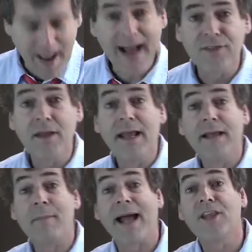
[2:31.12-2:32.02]
back in the
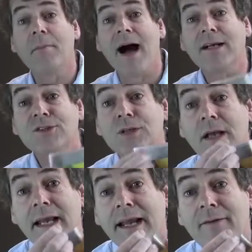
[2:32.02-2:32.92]
back in the box.
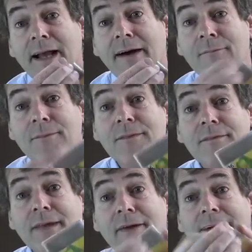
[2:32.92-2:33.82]
Here we go.
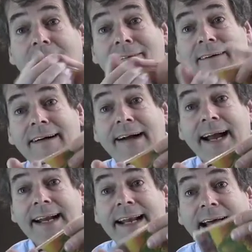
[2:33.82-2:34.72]
There we go. All
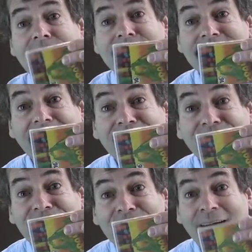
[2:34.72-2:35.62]
right, nice. Now they're
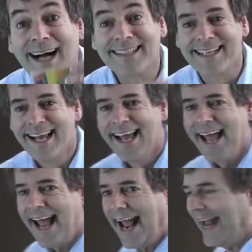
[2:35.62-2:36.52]
all in the box.
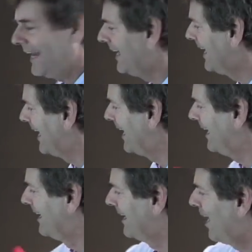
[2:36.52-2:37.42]
And, uh,
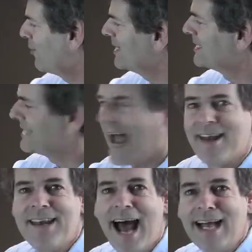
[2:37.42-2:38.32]
oh, isn't
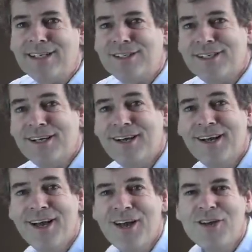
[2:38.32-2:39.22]
that nice?
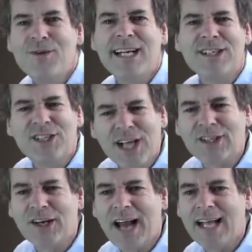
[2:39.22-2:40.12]
You did
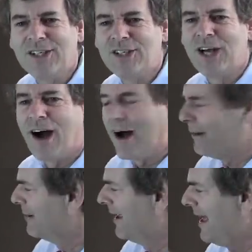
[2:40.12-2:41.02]
such a nice job